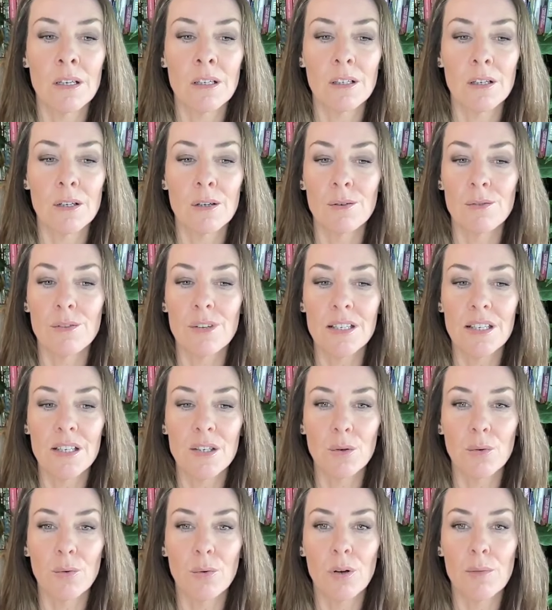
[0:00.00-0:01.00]
You know, this
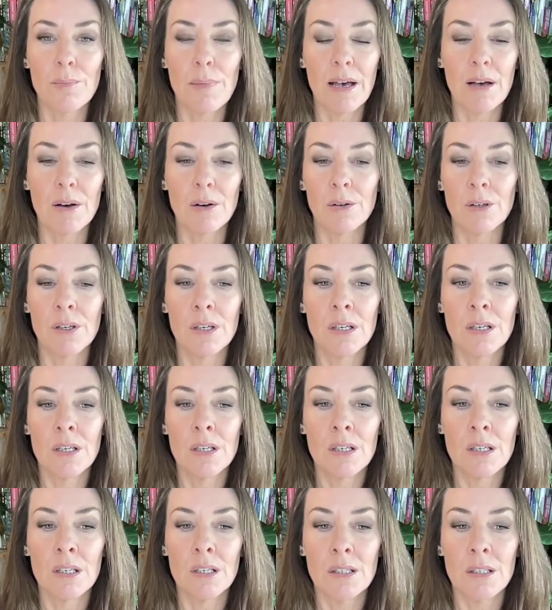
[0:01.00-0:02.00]
is all about
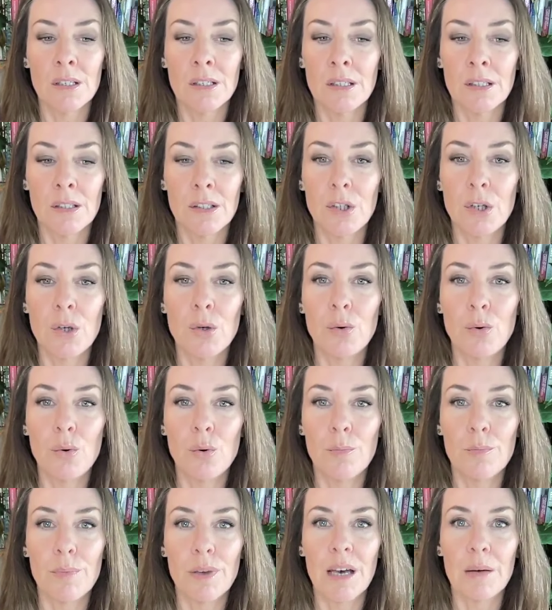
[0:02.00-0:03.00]

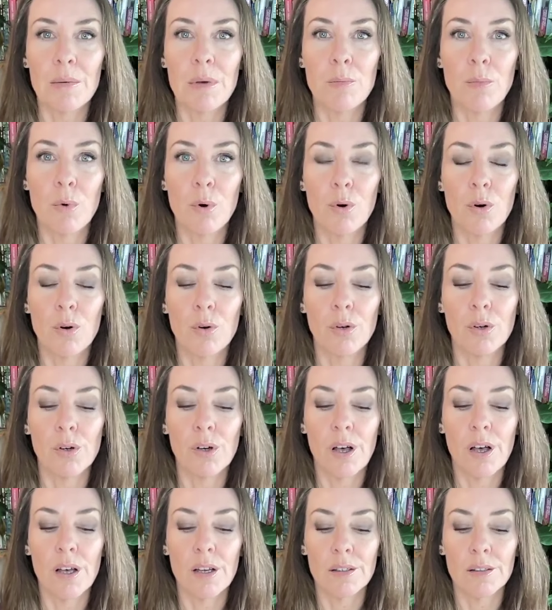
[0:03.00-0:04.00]
you becoming
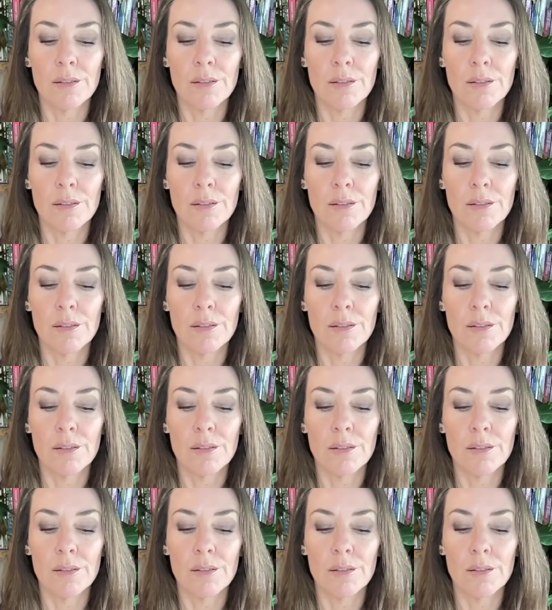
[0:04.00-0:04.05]
more